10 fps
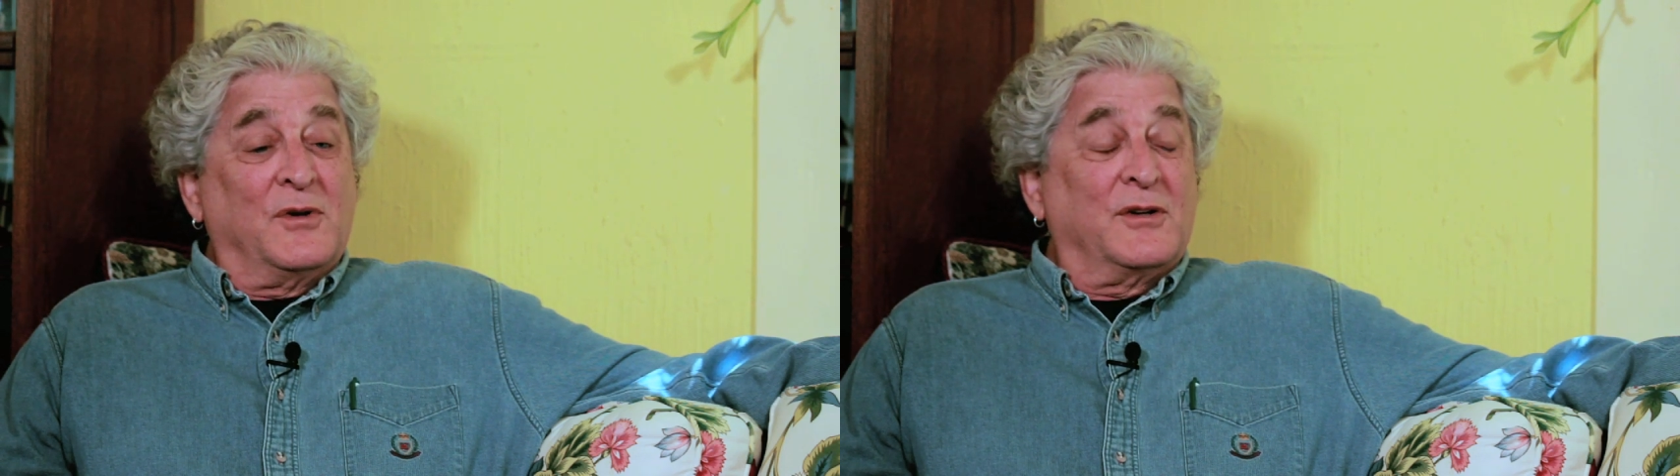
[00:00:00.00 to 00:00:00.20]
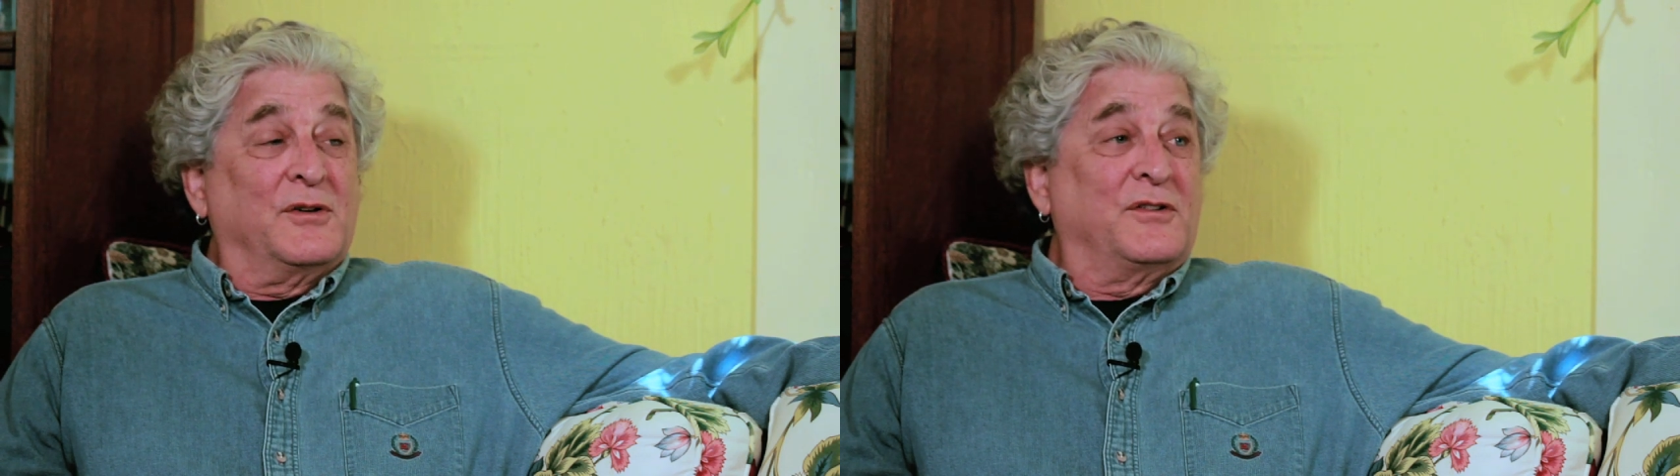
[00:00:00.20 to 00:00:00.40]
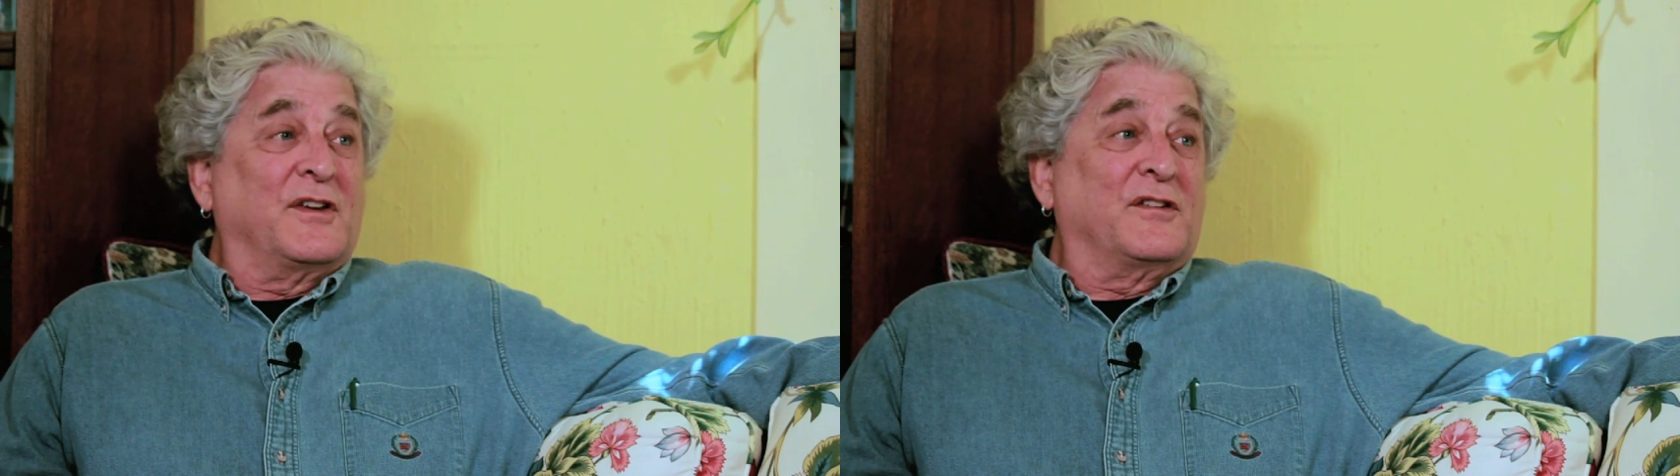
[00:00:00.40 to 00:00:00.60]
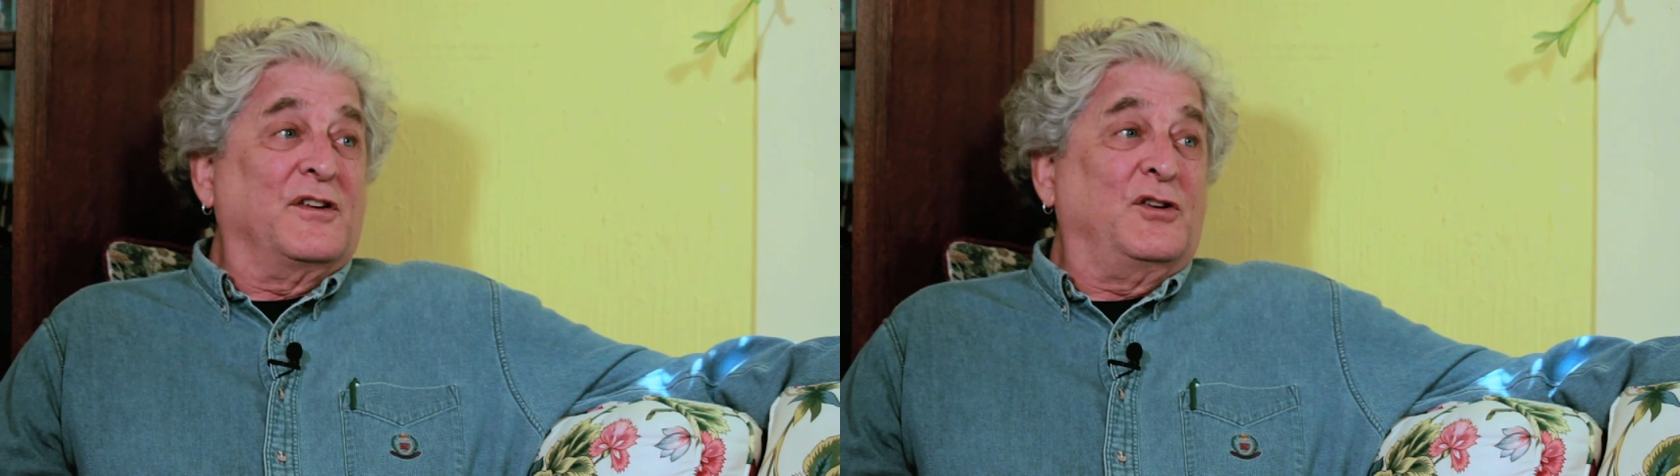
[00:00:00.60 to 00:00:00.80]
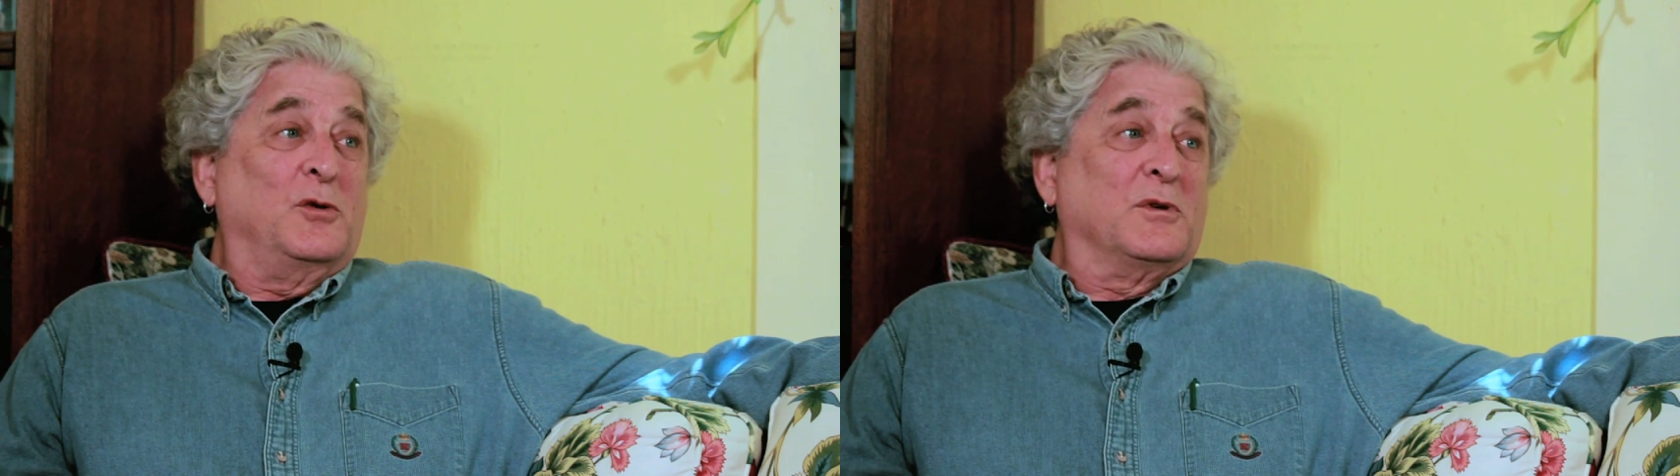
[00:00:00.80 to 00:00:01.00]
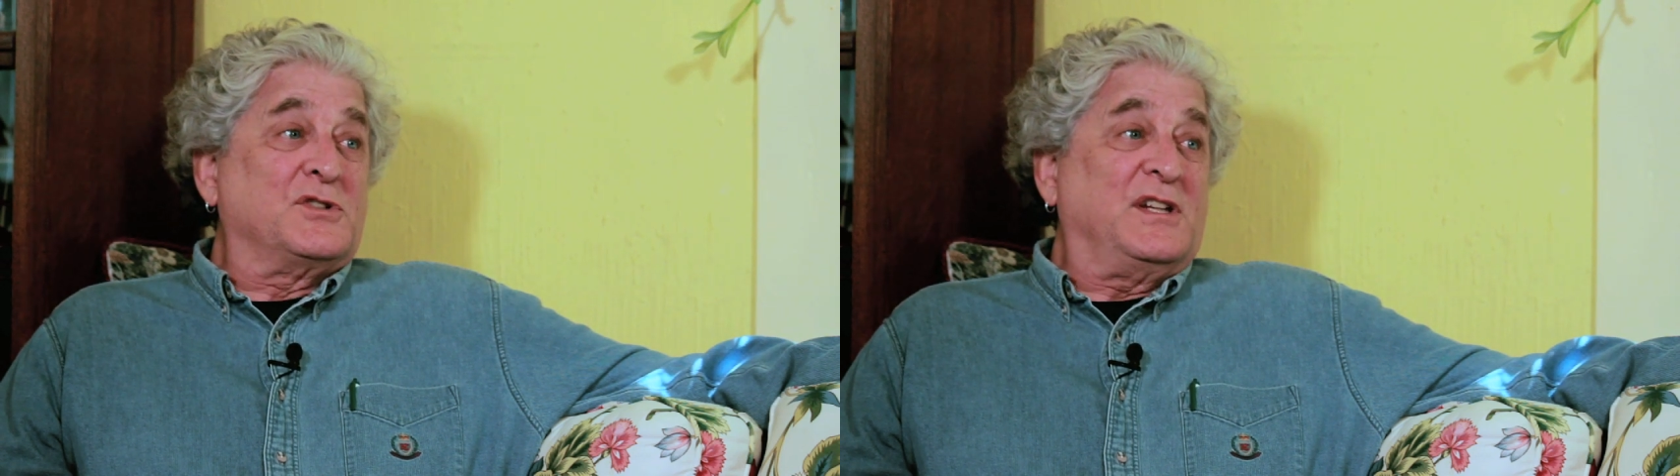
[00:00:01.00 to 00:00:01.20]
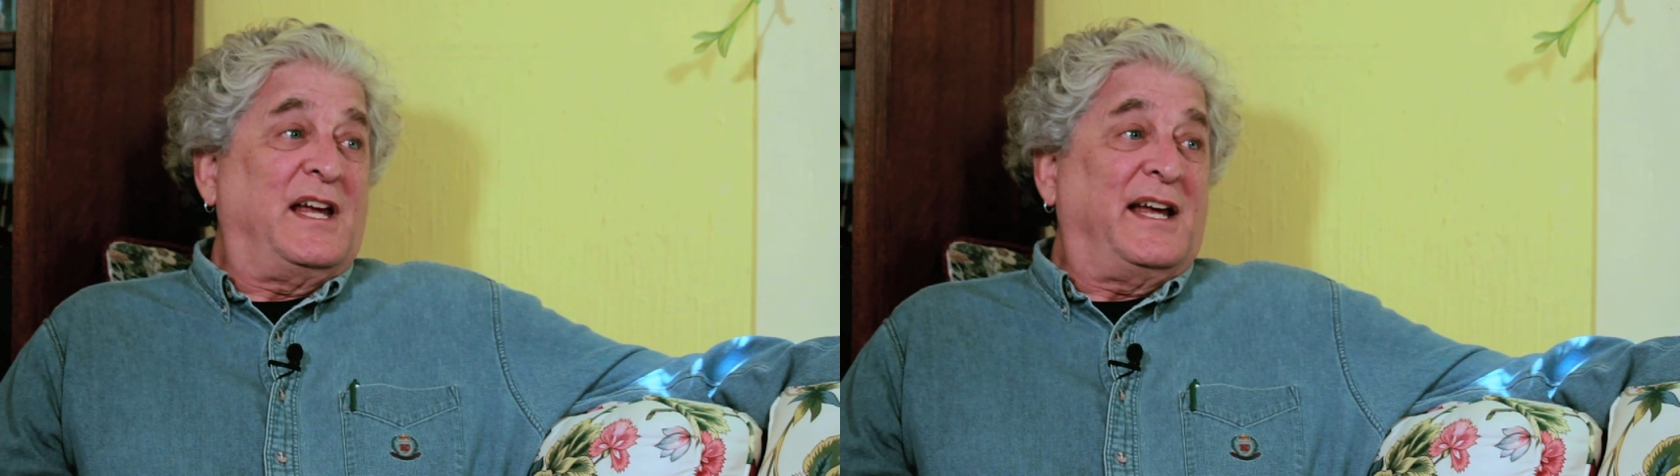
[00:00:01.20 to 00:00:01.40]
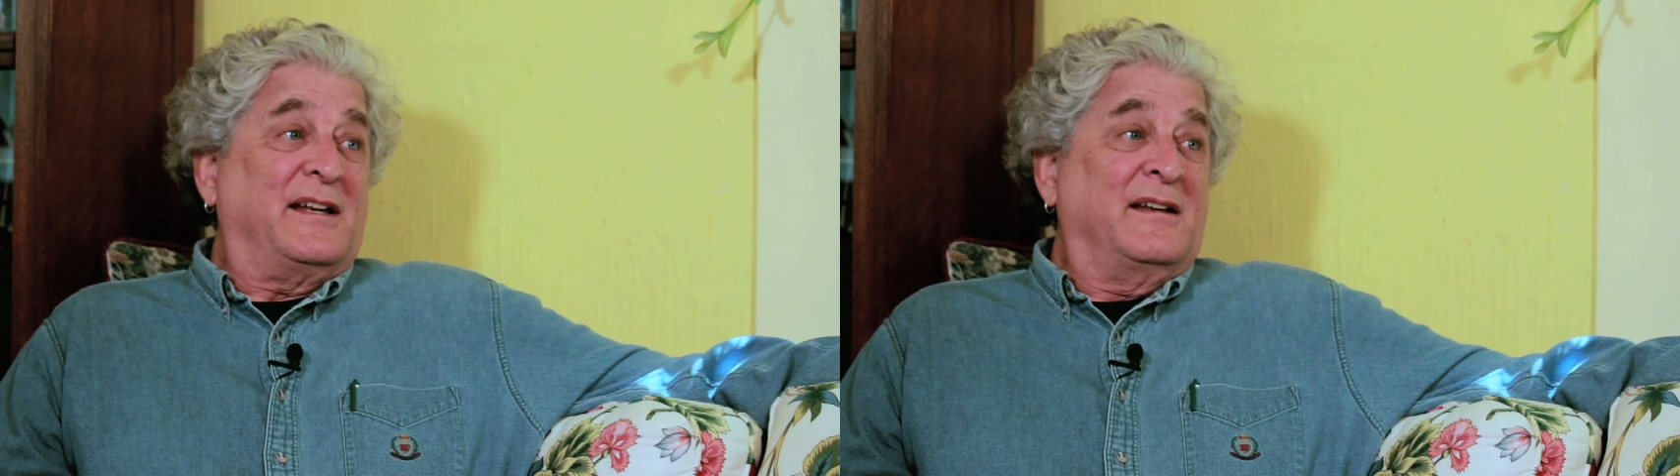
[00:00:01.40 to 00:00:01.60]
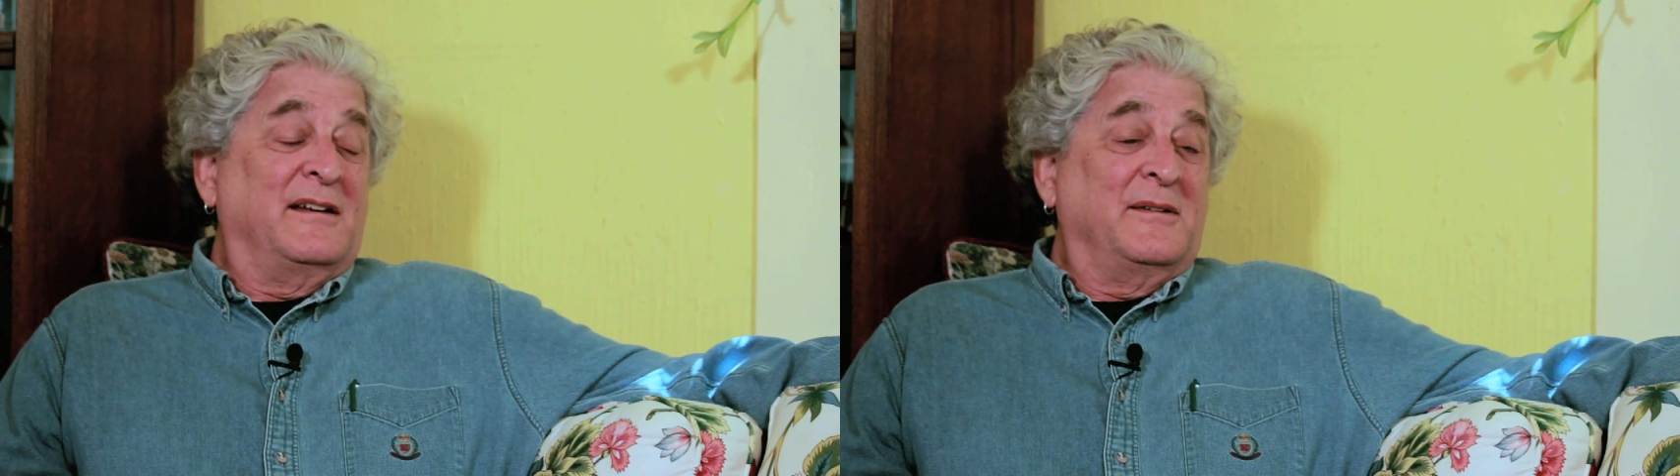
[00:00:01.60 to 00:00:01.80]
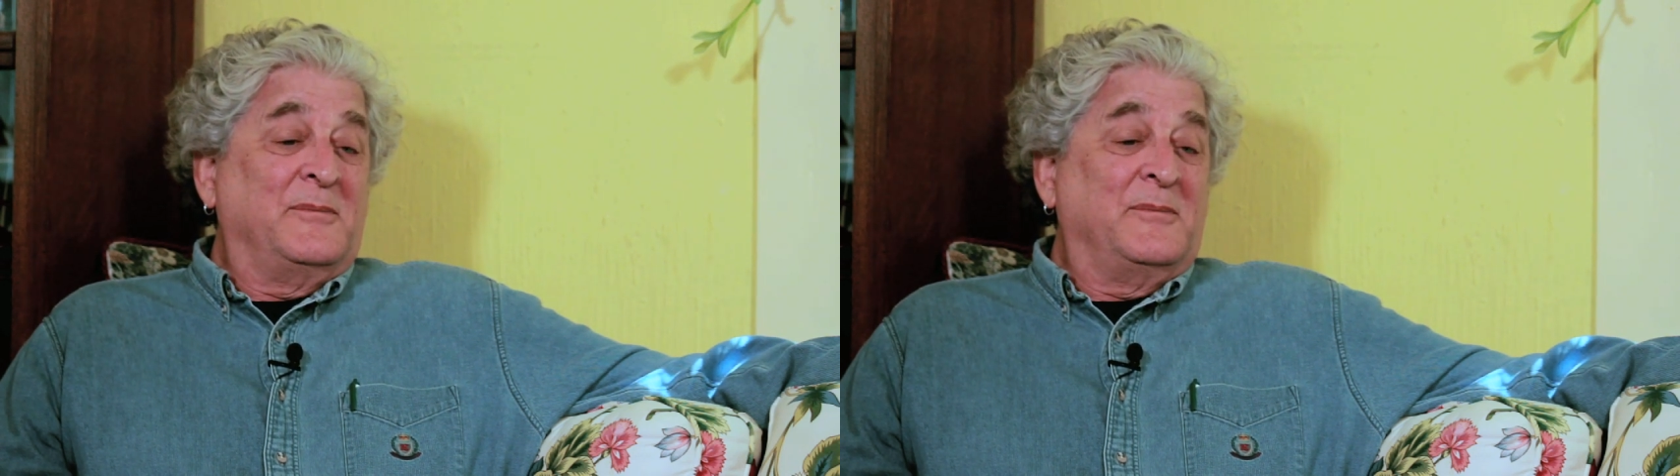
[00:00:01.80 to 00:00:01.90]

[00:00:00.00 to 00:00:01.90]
what a good sense of humor she had,